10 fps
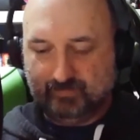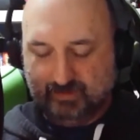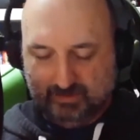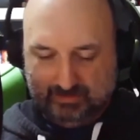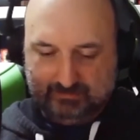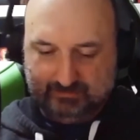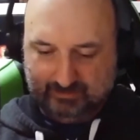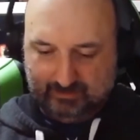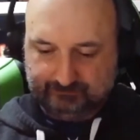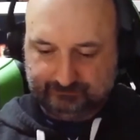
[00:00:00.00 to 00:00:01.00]

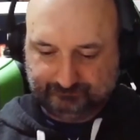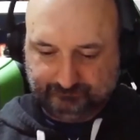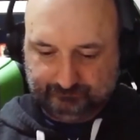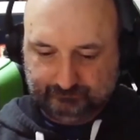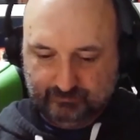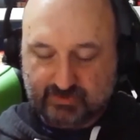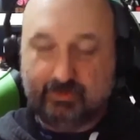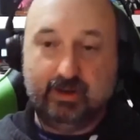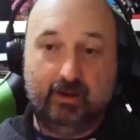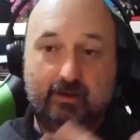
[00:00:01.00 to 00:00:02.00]
And so
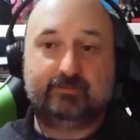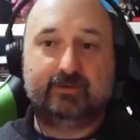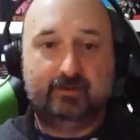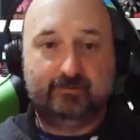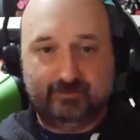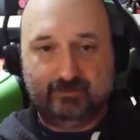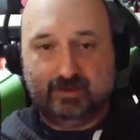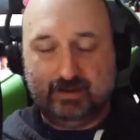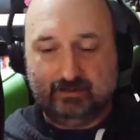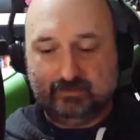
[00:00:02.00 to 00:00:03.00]
we'd heard of her through
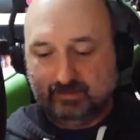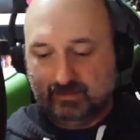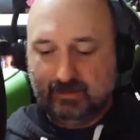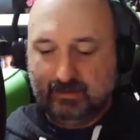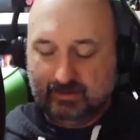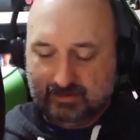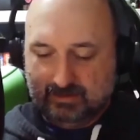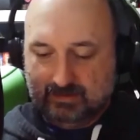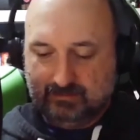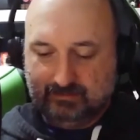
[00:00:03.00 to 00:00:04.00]
that.
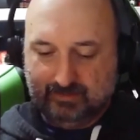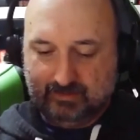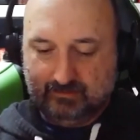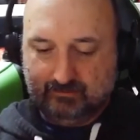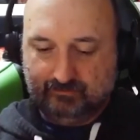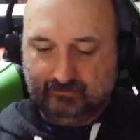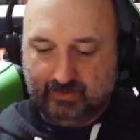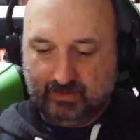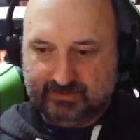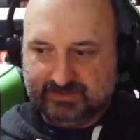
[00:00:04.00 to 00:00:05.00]
And
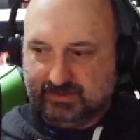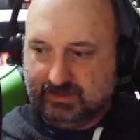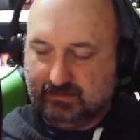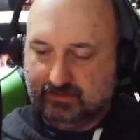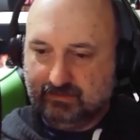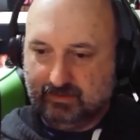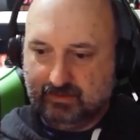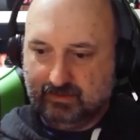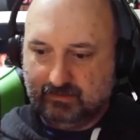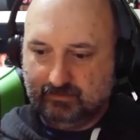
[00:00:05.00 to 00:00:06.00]
I'd seen
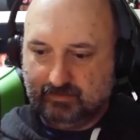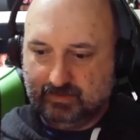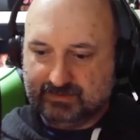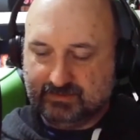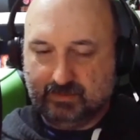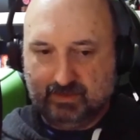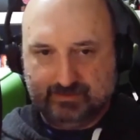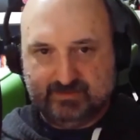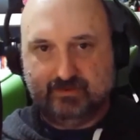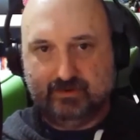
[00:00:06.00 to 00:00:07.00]
some
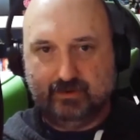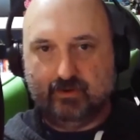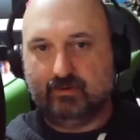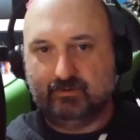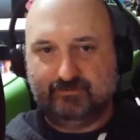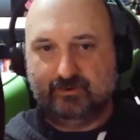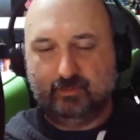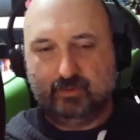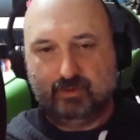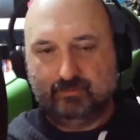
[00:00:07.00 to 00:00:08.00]
clips of her in a horror
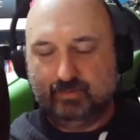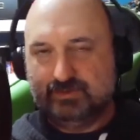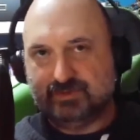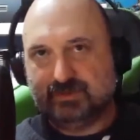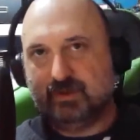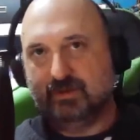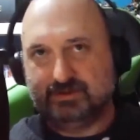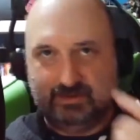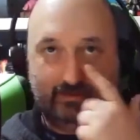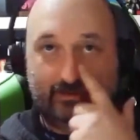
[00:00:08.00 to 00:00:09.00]
film, and we just kind of
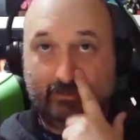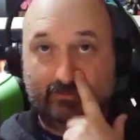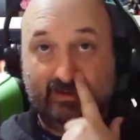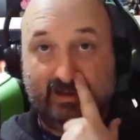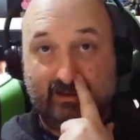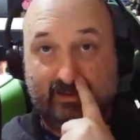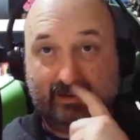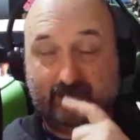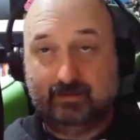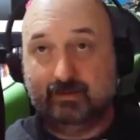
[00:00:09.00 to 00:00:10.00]
said, we really like
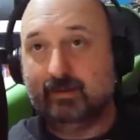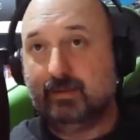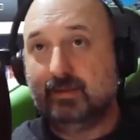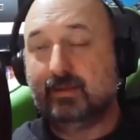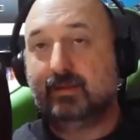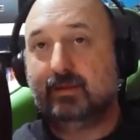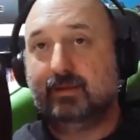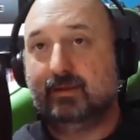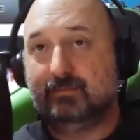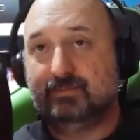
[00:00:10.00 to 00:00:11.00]
her.
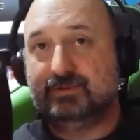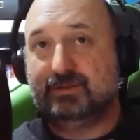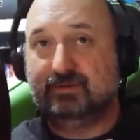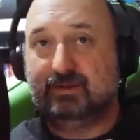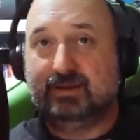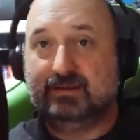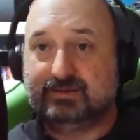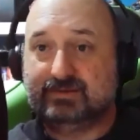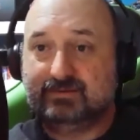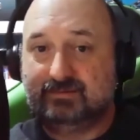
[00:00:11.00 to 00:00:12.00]
She really is